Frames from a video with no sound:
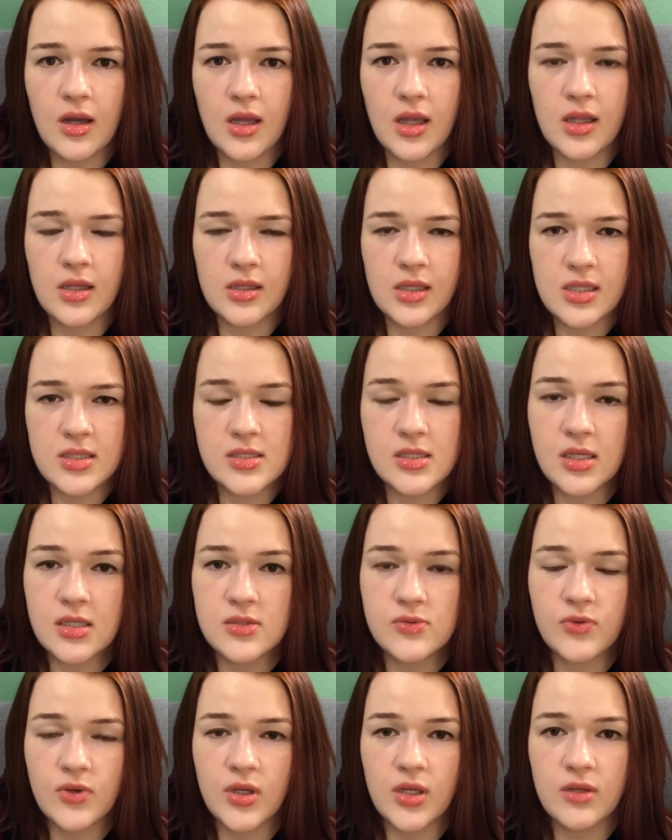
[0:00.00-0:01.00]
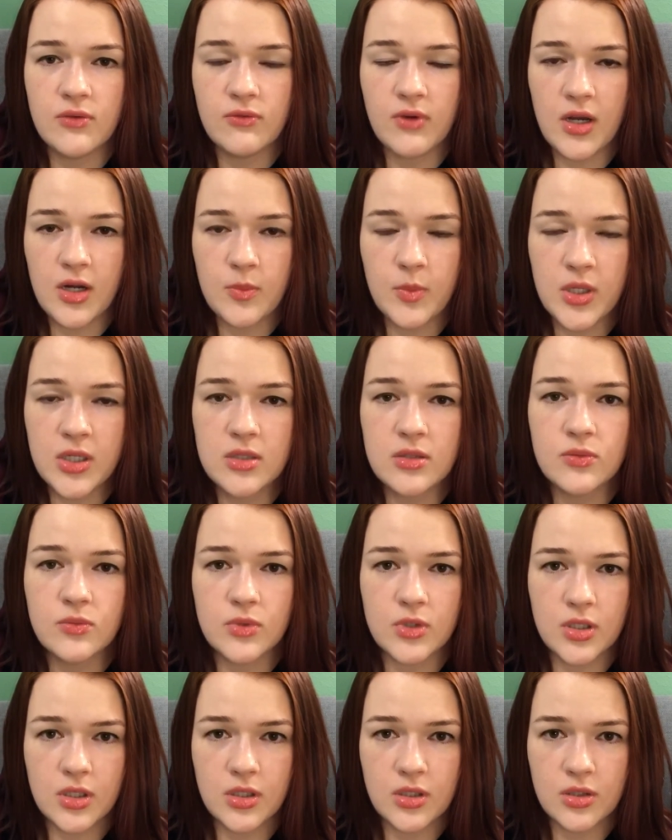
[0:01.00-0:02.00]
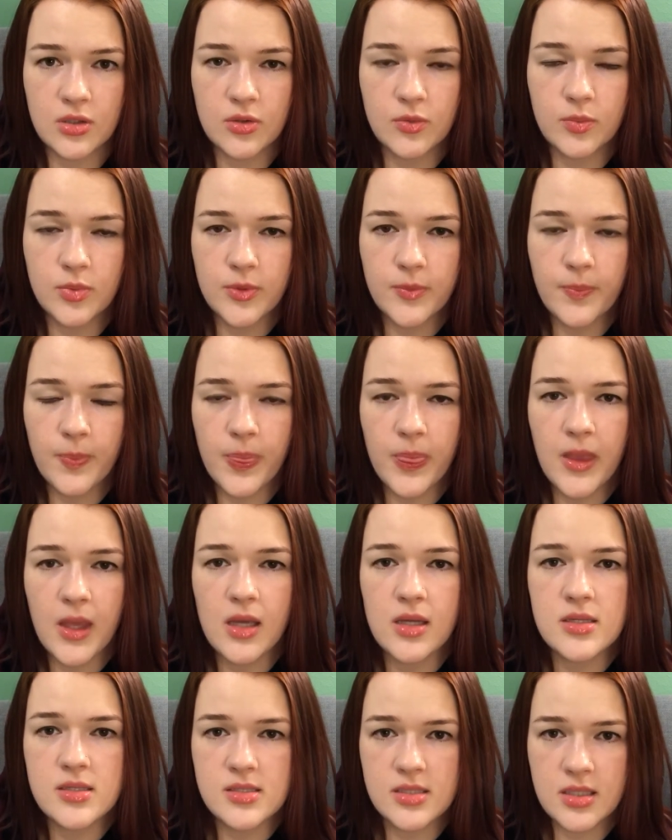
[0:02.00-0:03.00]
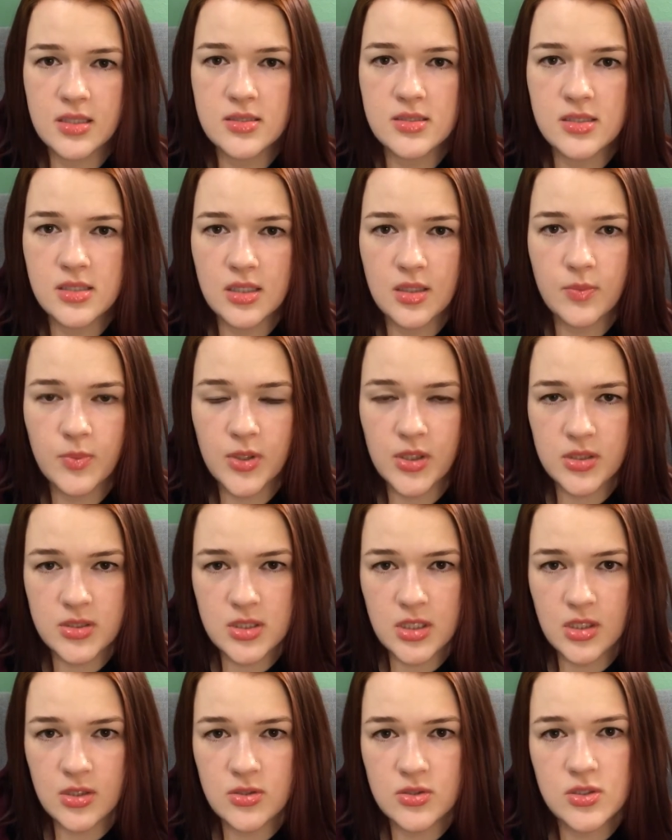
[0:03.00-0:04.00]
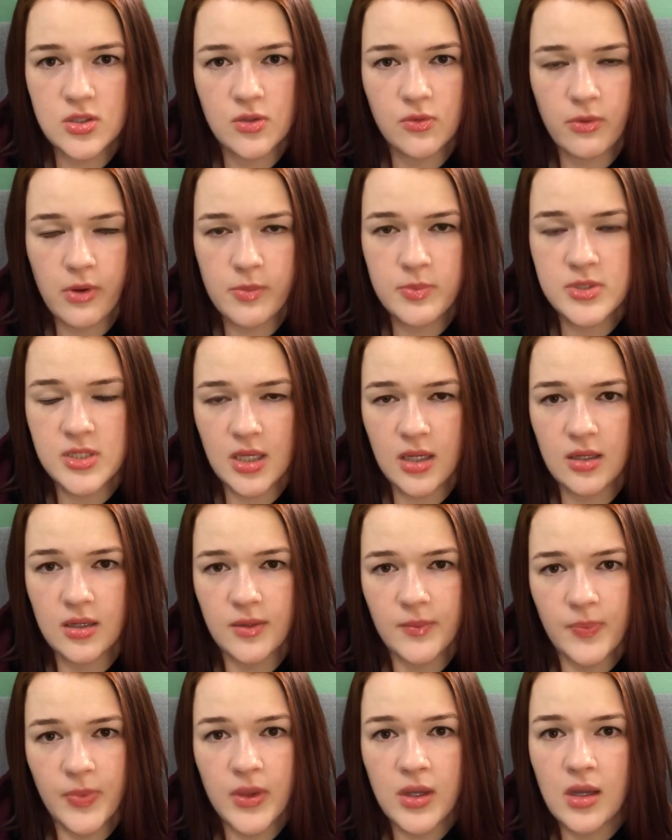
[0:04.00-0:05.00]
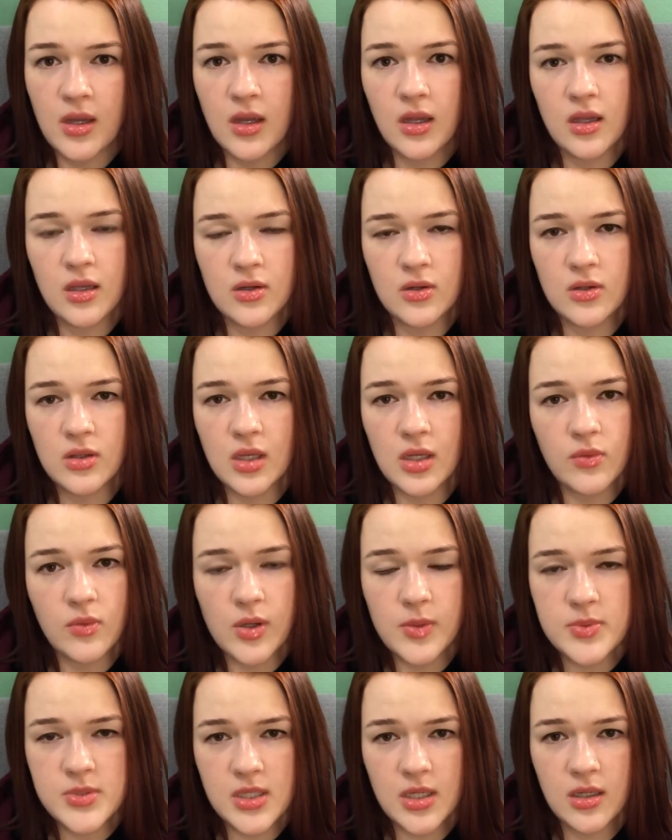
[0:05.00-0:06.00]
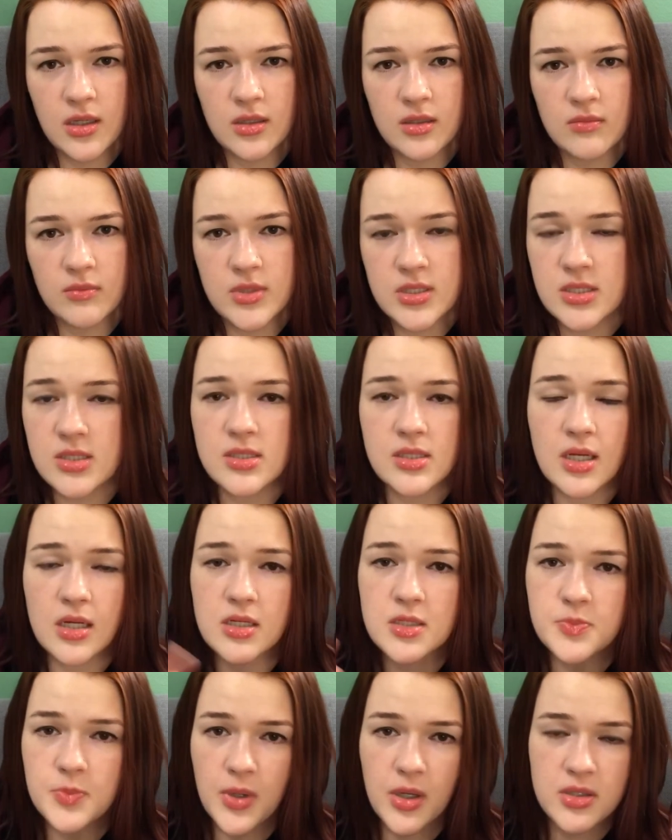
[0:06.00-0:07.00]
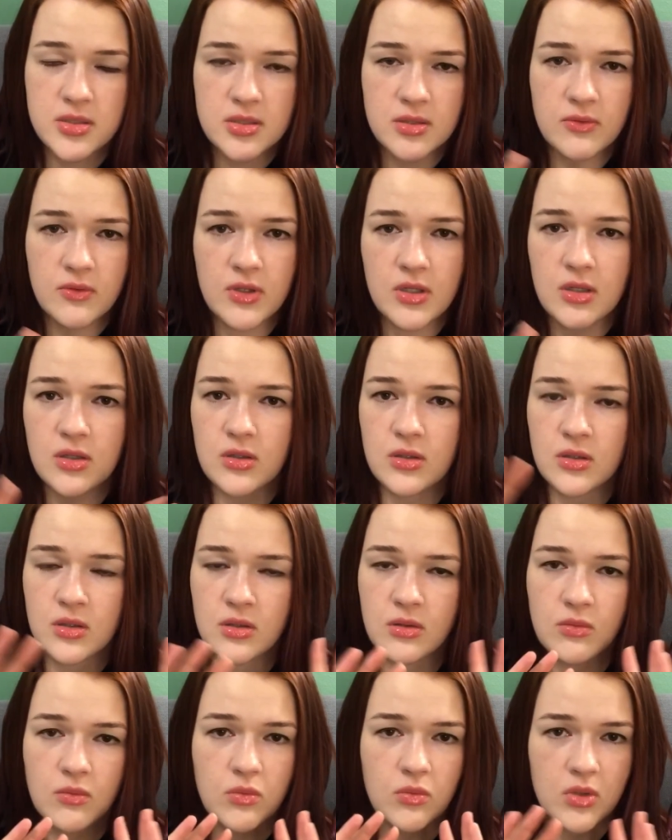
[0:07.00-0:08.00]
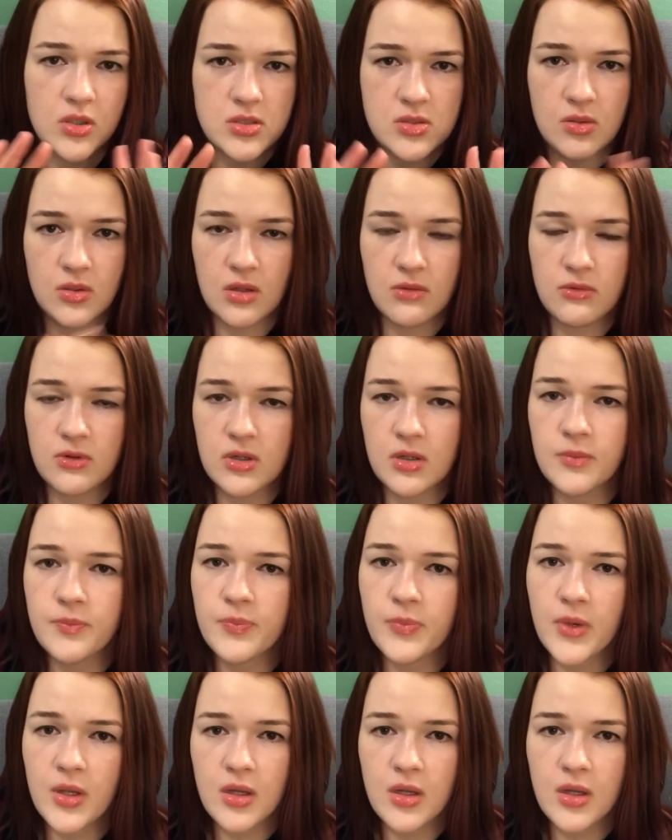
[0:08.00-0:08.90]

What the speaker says: and that stands for Environmental Working Group, Skin Deep, it'll take you to the website. And on that website, this is not a sponsored video whatsoever.